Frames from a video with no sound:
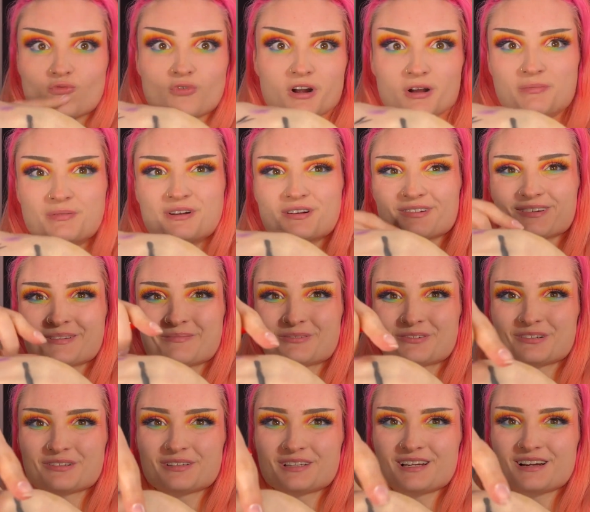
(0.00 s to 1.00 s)
rub your
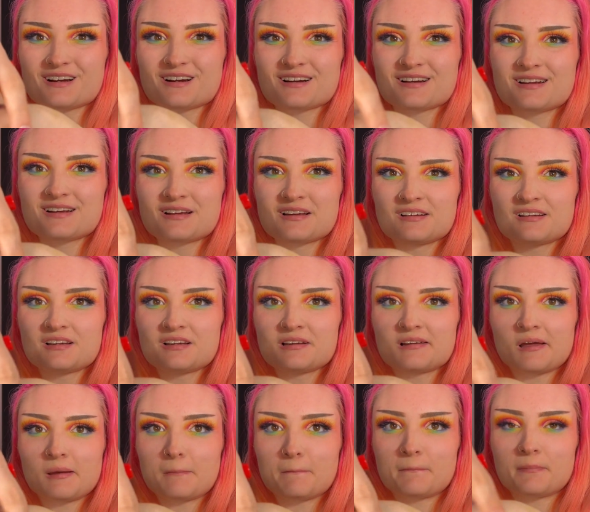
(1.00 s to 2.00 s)
lips really hard,
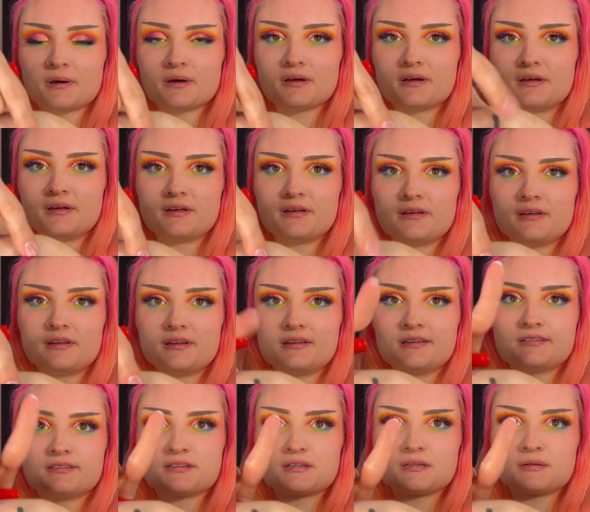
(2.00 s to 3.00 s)
but it
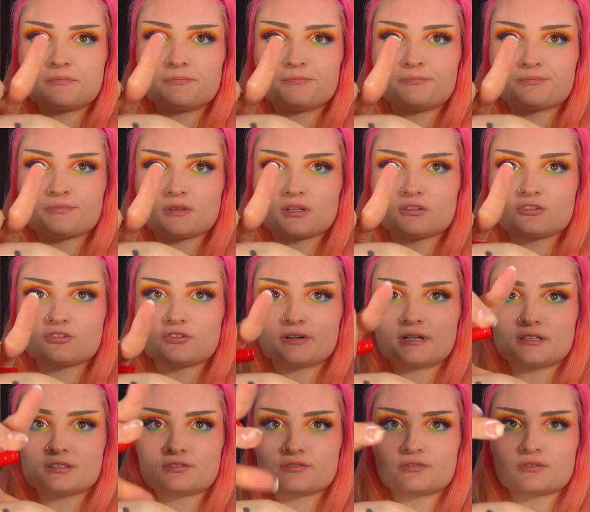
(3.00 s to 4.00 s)
isn't
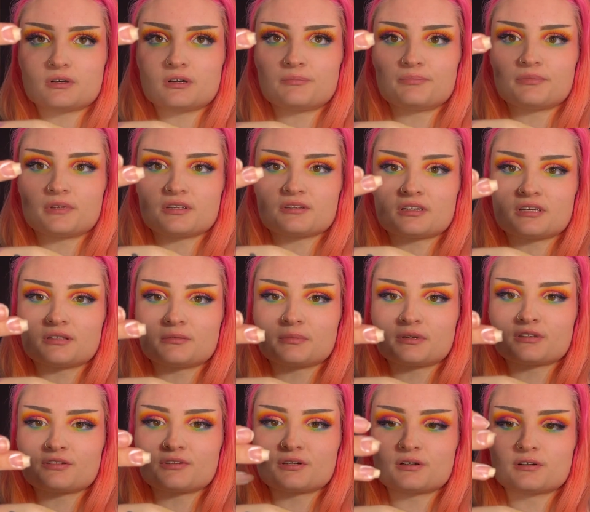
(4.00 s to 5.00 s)
transfer. Oh, that's not the
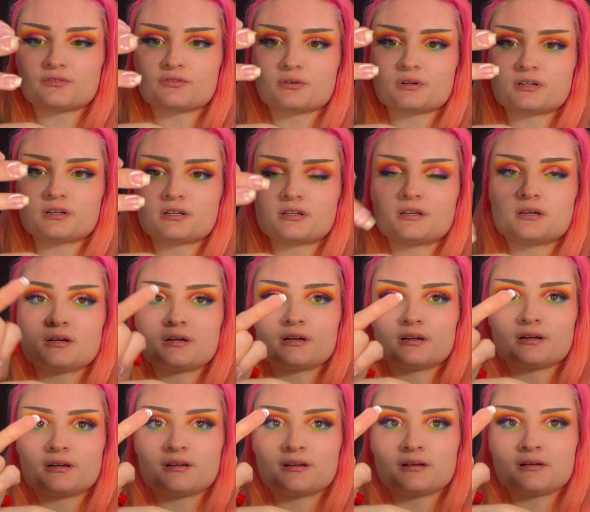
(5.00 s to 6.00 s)
best finger for it.
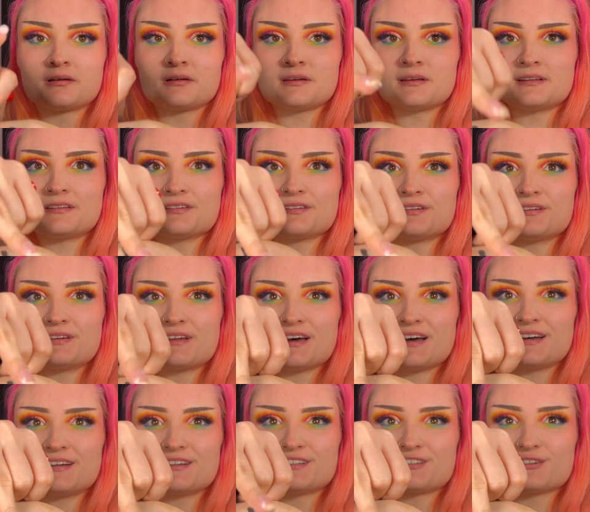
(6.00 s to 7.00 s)
It's
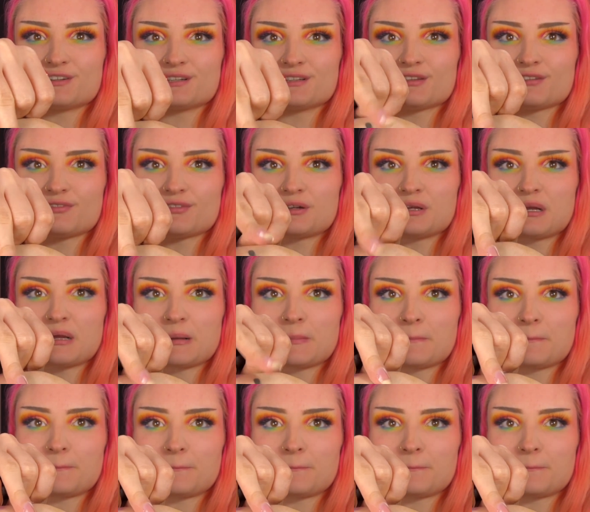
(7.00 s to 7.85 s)
not transferring.